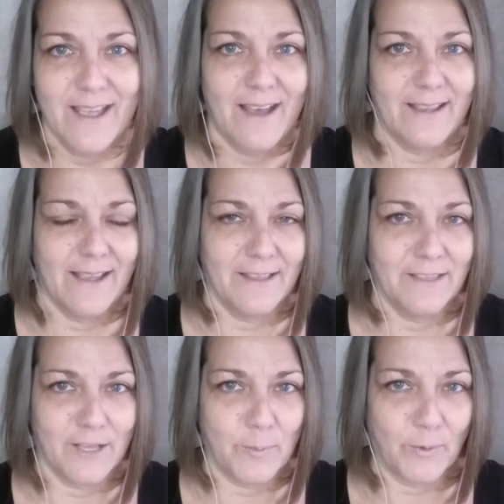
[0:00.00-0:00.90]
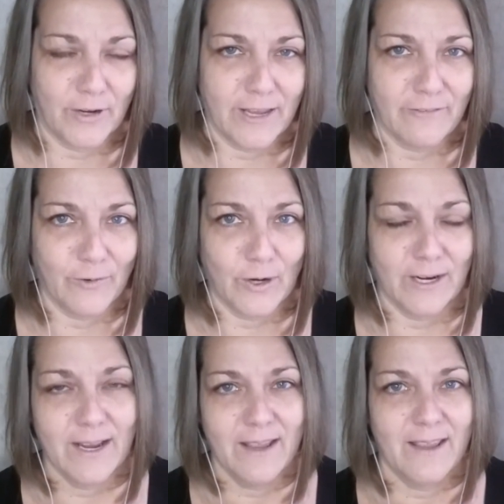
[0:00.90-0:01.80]
I ended up working for
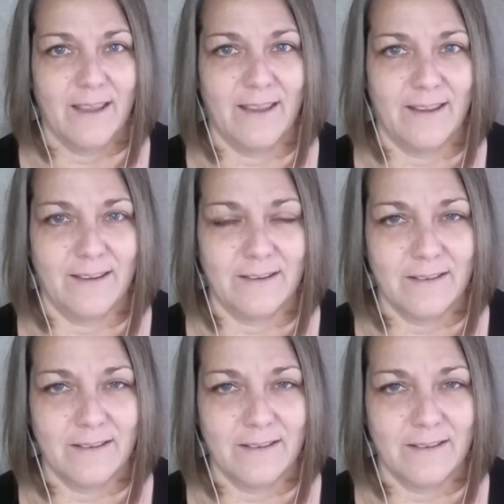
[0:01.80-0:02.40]
a